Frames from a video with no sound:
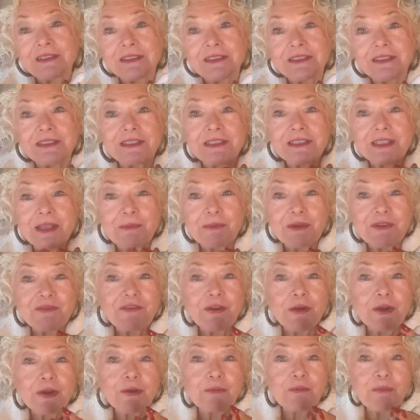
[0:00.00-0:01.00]
some of
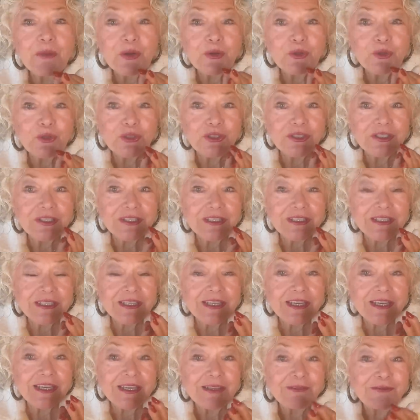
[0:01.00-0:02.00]
our emotions
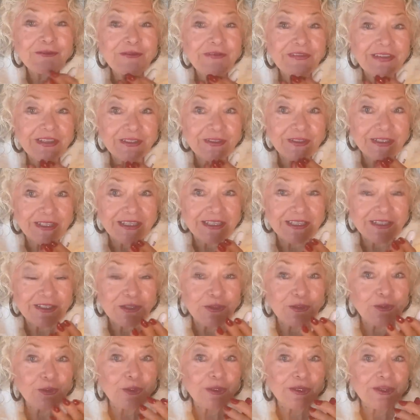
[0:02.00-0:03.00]
and
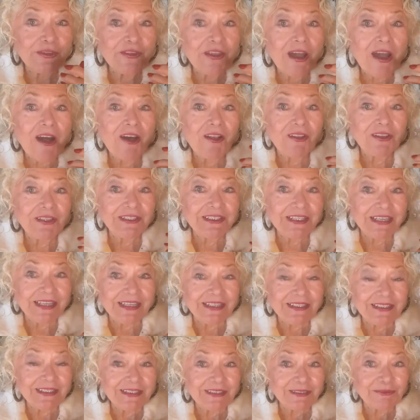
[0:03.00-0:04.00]
feelings during the
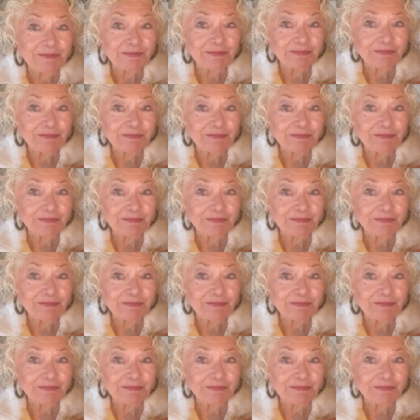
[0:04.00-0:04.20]
holidays.